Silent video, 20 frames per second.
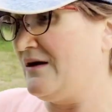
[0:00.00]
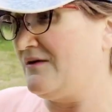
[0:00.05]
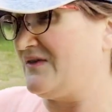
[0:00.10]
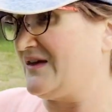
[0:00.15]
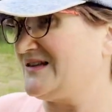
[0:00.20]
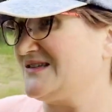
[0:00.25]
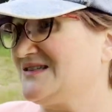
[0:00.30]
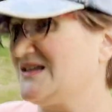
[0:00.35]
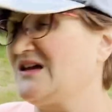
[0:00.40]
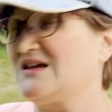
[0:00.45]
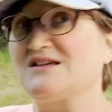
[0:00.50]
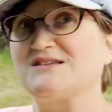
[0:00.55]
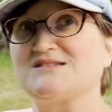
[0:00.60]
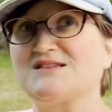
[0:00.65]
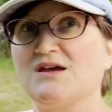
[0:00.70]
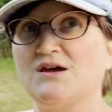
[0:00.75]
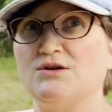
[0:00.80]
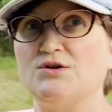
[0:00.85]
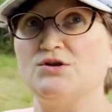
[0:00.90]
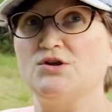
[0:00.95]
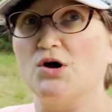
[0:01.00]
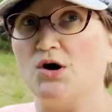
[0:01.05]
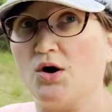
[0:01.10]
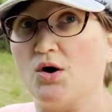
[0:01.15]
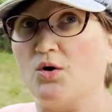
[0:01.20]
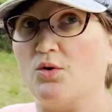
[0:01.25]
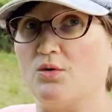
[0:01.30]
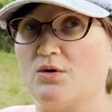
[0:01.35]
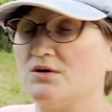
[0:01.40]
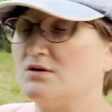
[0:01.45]
that says
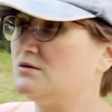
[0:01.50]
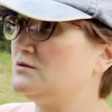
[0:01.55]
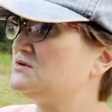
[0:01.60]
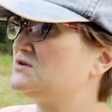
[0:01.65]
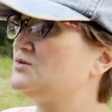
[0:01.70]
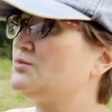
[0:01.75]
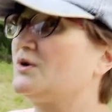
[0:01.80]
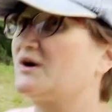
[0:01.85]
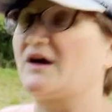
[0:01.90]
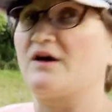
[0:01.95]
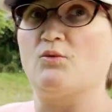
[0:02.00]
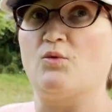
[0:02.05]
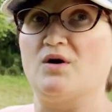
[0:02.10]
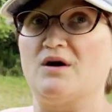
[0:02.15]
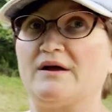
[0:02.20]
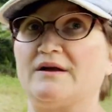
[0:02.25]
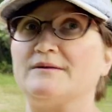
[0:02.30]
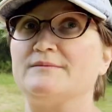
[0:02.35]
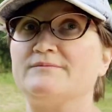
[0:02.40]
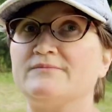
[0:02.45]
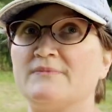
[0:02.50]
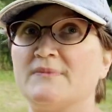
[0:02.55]
no to what I want.